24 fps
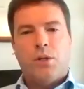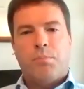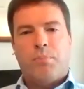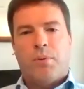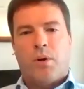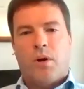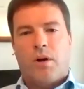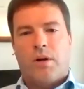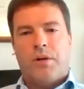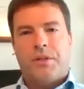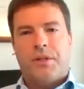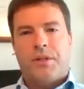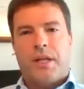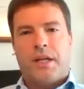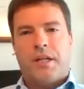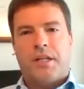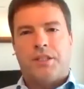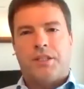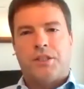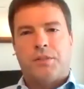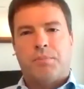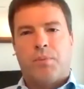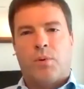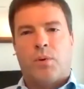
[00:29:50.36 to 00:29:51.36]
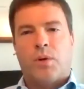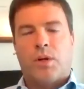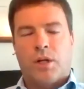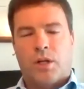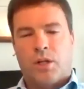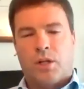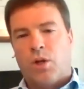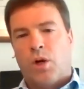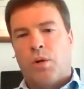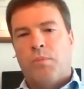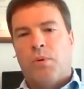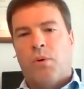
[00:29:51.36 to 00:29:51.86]
a single partner that could support a
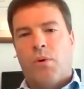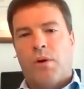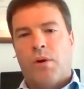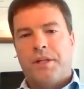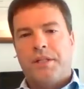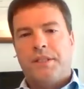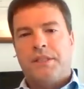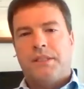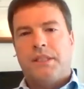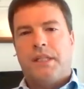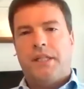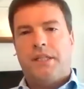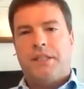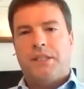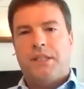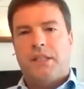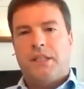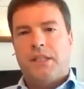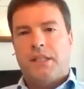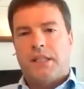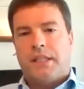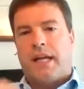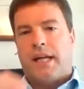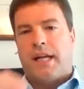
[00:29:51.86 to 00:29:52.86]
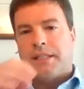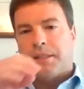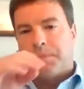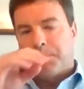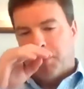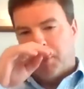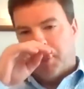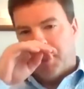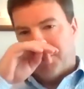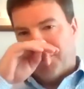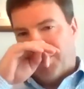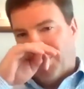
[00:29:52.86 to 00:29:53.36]
global organization, that's
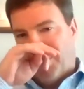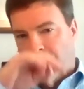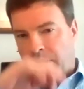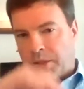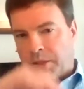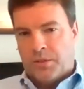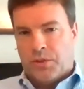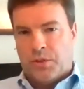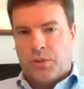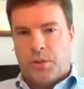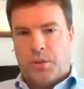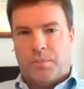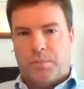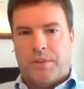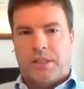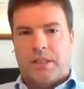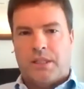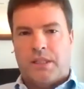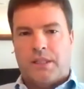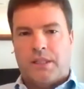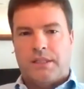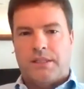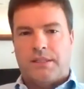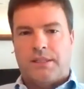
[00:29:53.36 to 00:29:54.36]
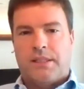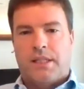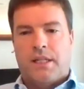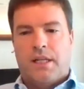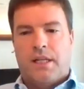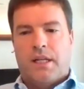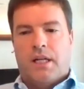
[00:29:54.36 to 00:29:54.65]
pretty important too, because